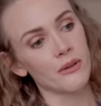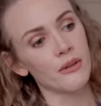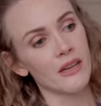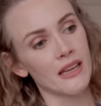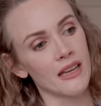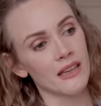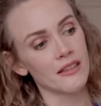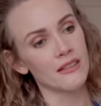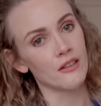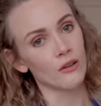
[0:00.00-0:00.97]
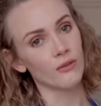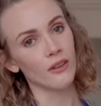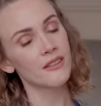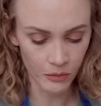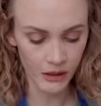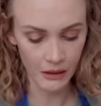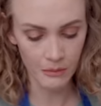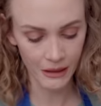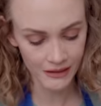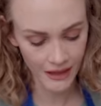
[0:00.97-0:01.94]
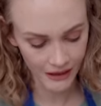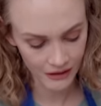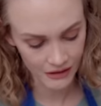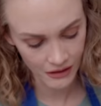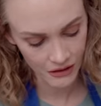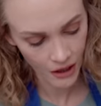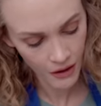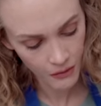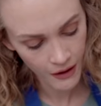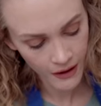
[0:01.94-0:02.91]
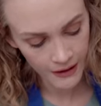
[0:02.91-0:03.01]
including candied citrus peels. And we're gonna mix that into the dough.